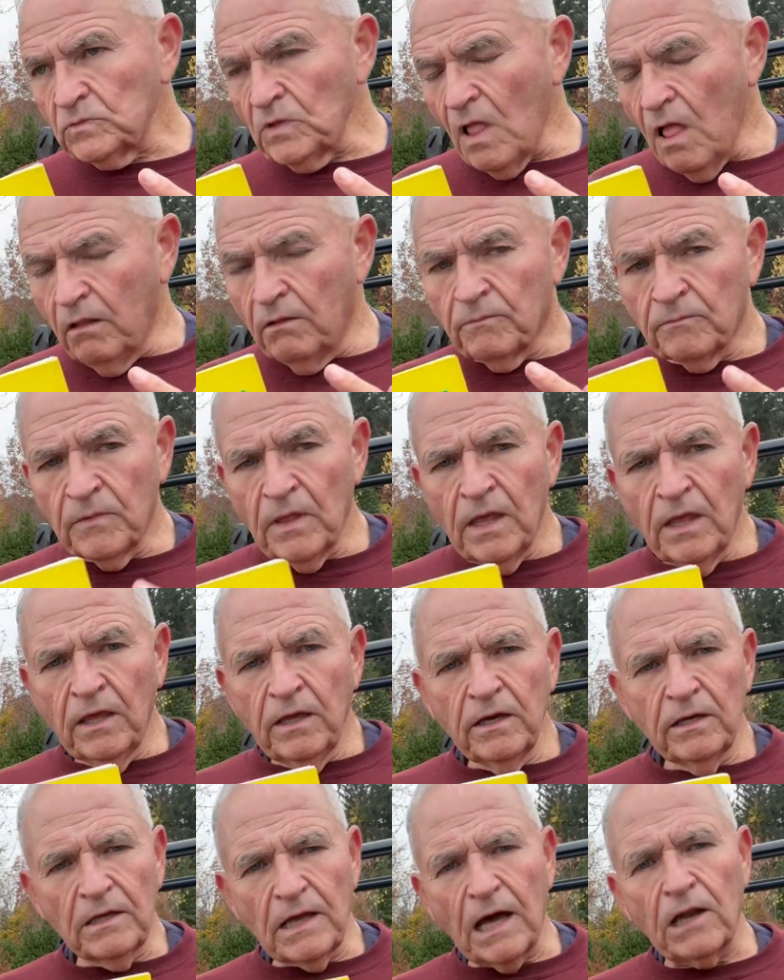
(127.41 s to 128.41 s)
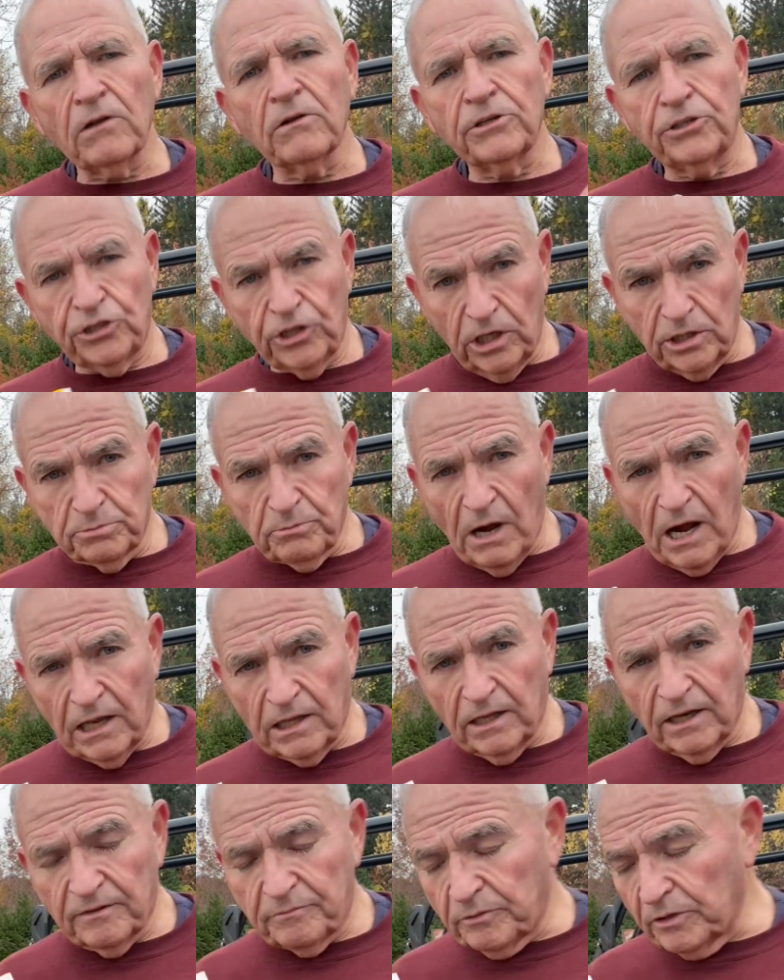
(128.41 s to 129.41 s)
it not only changed my
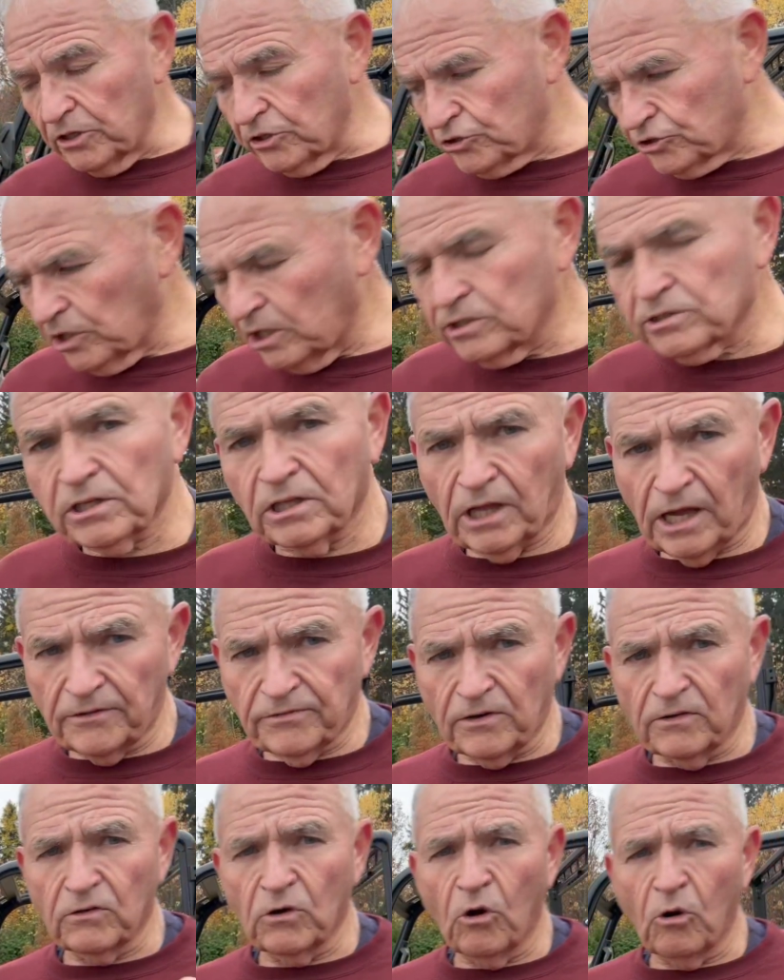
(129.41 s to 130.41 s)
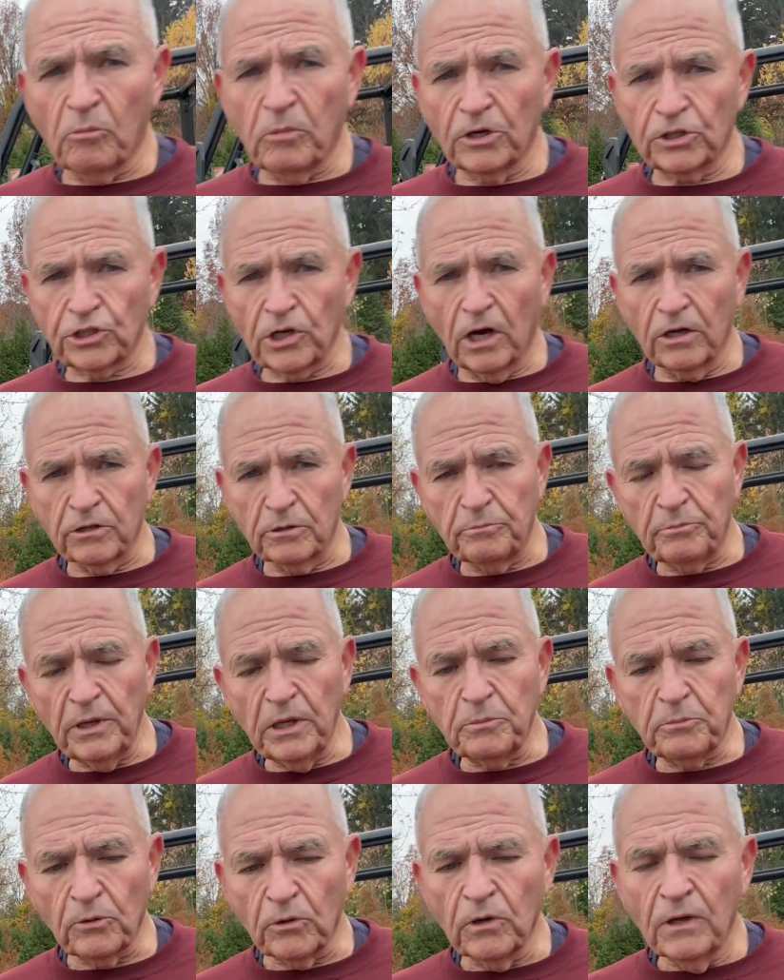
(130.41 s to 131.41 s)
life, but it changed the life of a whole bunch of other
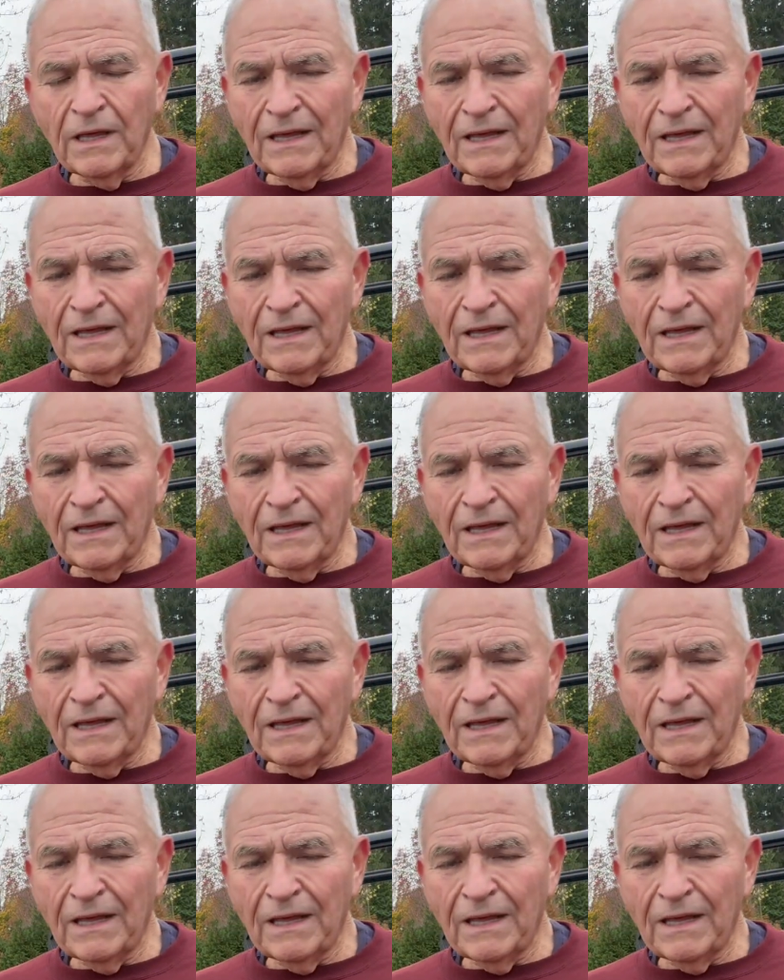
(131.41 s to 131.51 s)
people.